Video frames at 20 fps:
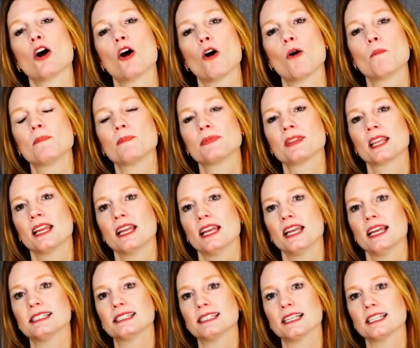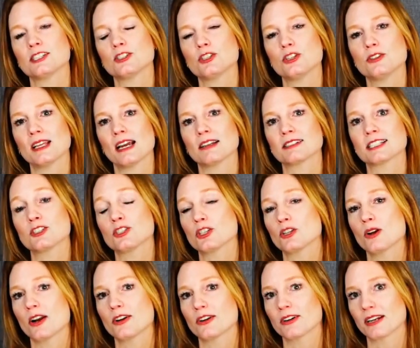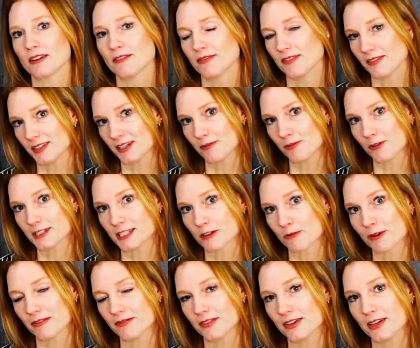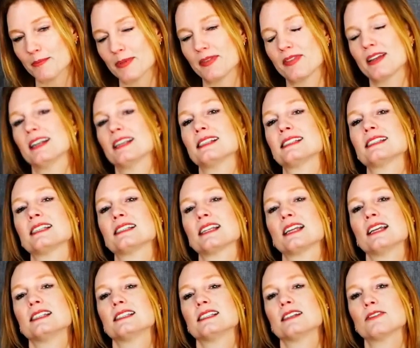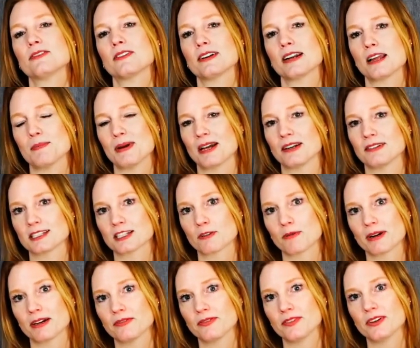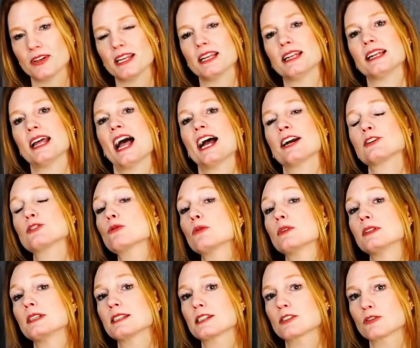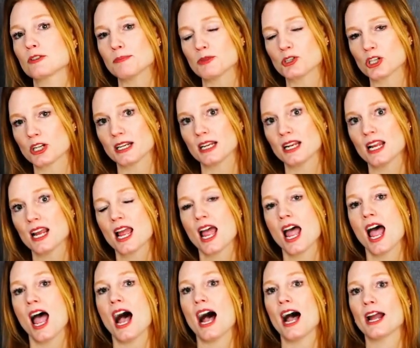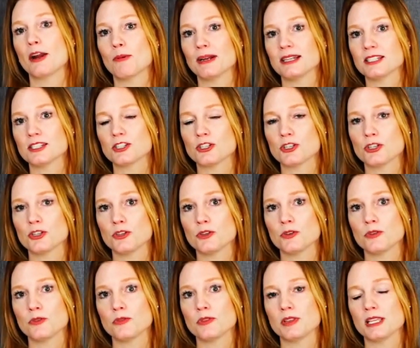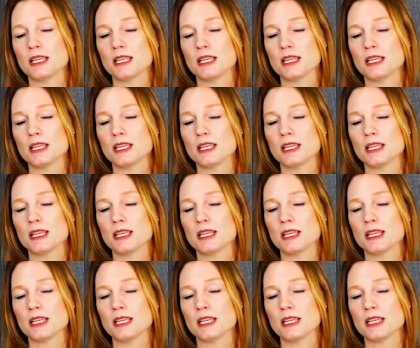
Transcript: home, it says 2,254 square foot, but then it says a different amount of square foot in the actual description. I went to